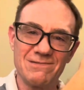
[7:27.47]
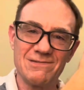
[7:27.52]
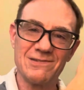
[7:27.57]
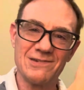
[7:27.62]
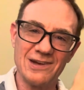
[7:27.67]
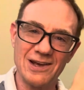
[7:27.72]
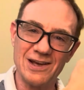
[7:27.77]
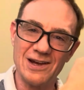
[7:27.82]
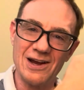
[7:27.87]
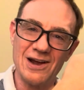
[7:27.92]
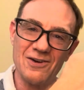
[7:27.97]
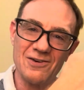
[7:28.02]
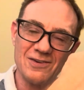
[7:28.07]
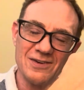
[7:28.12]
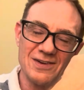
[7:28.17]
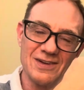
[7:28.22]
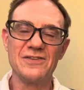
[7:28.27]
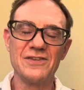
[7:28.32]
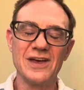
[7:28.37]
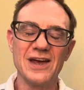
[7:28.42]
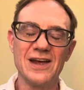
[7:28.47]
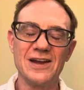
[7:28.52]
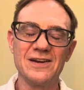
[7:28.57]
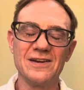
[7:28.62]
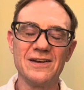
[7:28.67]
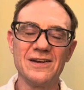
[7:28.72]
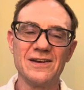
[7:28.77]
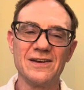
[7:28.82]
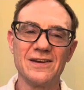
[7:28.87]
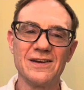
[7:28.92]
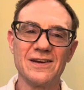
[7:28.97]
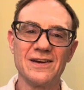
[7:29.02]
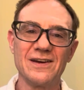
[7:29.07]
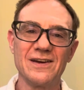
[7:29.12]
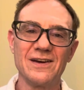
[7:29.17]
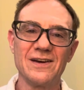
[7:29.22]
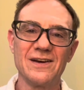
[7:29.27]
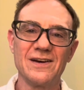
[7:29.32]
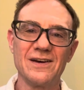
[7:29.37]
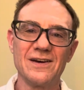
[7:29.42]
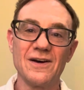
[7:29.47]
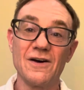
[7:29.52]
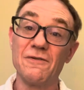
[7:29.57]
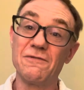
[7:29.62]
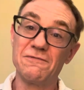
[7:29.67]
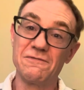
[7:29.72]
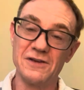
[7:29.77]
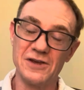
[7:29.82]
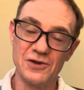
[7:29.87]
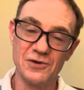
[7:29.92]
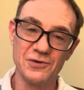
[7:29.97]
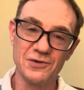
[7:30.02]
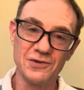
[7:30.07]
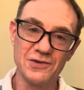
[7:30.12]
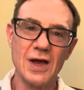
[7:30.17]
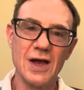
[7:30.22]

Check it out. Then a field,